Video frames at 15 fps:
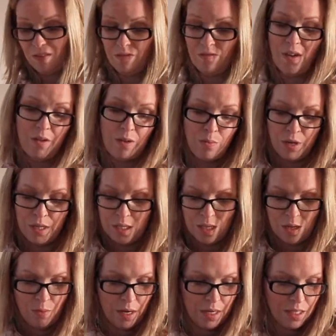very
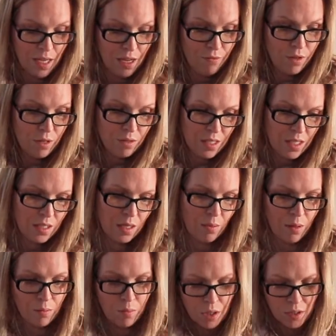pretty. Whereas if you see some
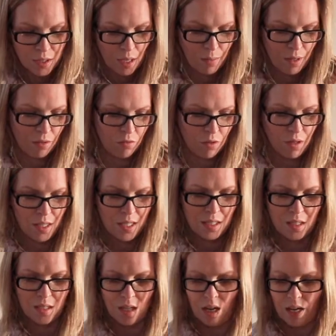of the moss coming through in this
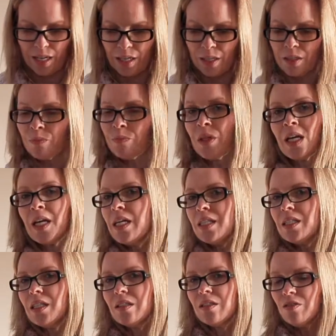design,
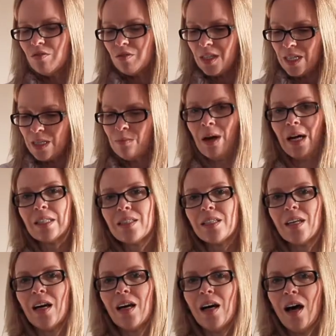doesn't really
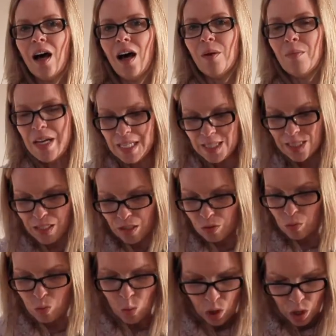matter. It still
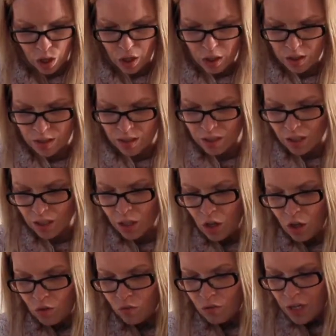works
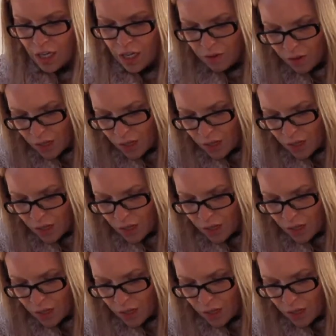really,